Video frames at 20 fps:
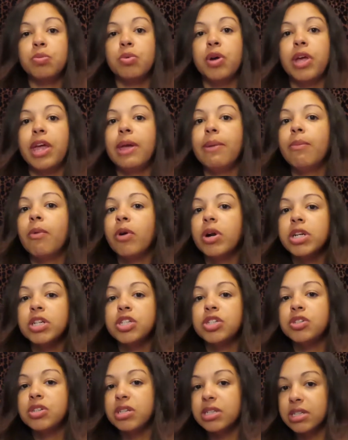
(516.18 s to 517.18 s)
keyboard
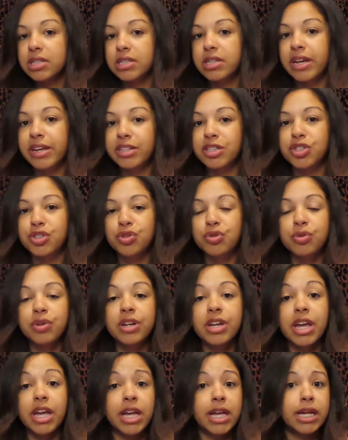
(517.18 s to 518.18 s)
that you can attach to
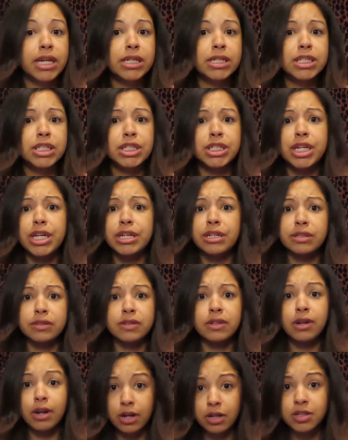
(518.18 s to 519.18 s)
it, and she is
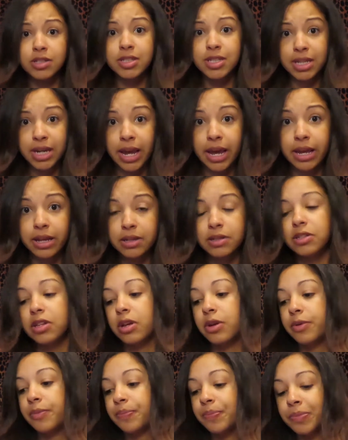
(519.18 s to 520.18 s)
a nurse today.
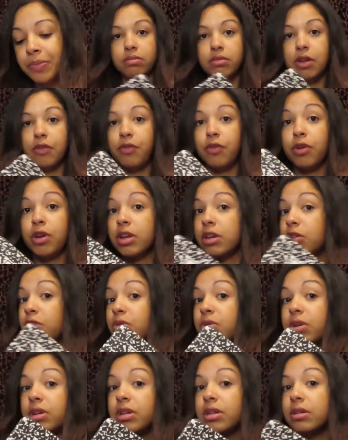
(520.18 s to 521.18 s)
So if you can
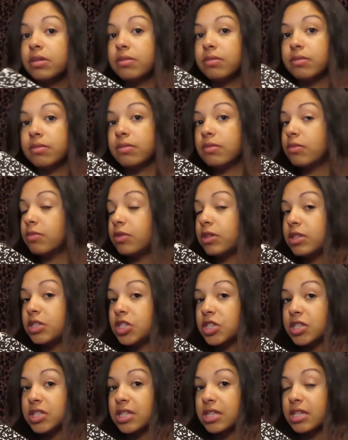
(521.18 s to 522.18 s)
do it with
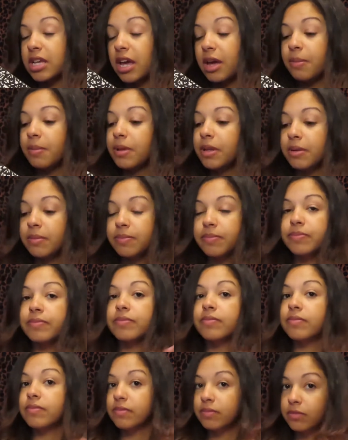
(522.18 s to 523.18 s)
just a tablet,
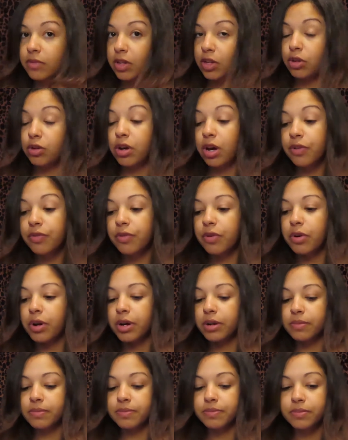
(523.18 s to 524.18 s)
you go for
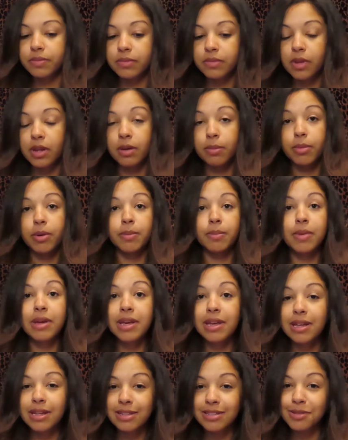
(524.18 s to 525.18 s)
it. But
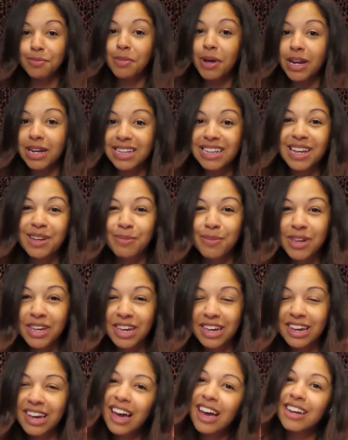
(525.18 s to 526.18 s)
me, somebody like
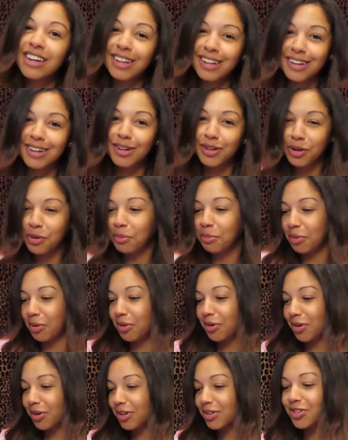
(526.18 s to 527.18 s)
me, I needed a
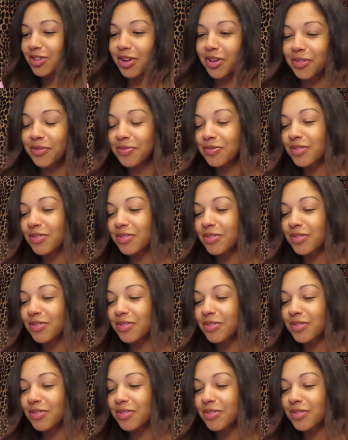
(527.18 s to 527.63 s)
computer. So